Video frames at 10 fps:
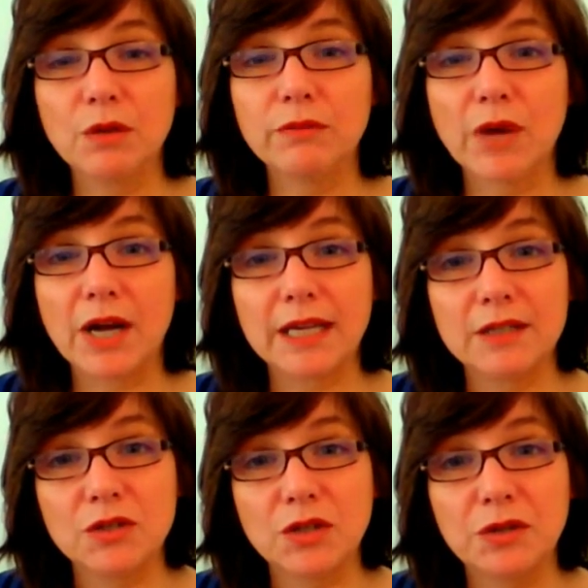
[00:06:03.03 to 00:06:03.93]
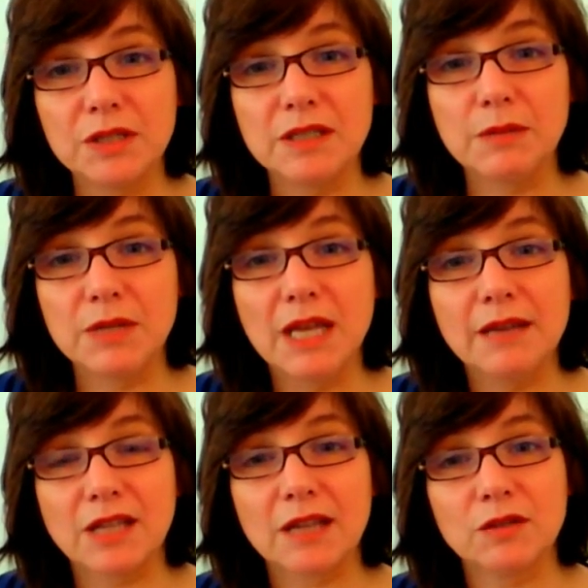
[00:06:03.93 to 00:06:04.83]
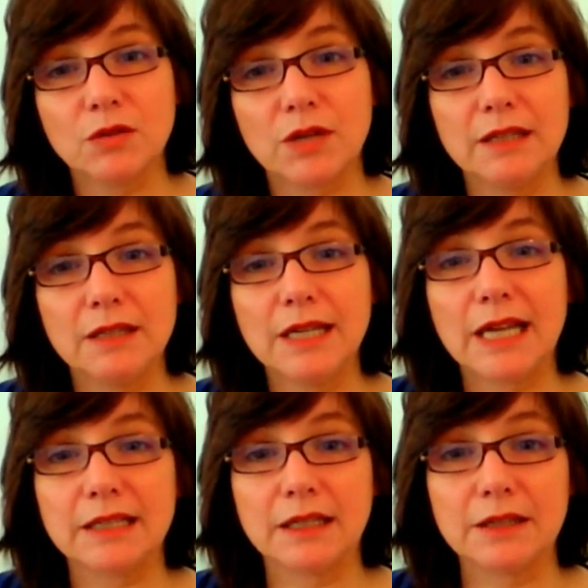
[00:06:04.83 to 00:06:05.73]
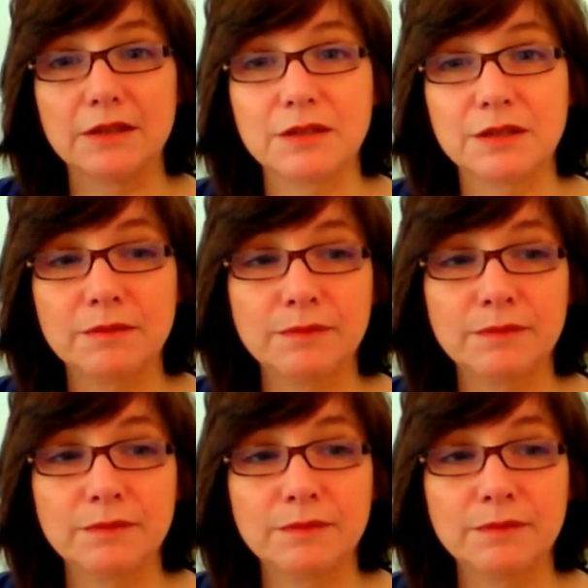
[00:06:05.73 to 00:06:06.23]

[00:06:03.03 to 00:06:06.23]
who work in the security sector in the Netherlands.